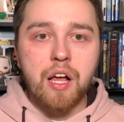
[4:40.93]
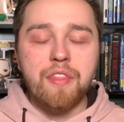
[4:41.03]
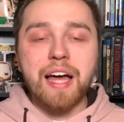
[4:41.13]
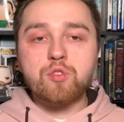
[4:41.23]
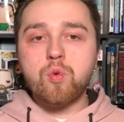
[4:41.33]

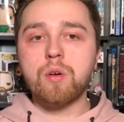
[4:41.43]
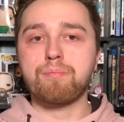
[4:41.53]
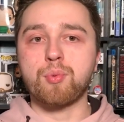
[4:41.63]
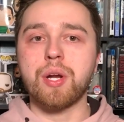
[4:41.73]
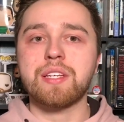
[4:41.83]
That's what
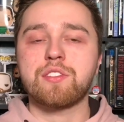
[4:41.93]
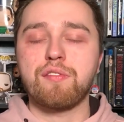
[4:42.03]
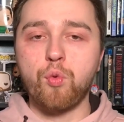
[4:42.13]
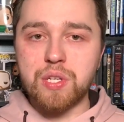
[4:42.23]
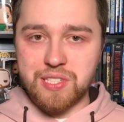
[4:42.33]
brings a
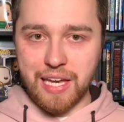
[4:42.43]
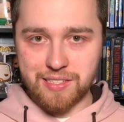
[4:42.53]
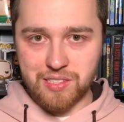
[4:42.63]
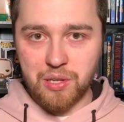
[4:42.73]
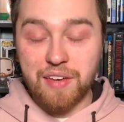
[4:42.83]
voice
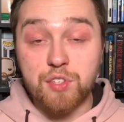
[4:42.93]
cast to life,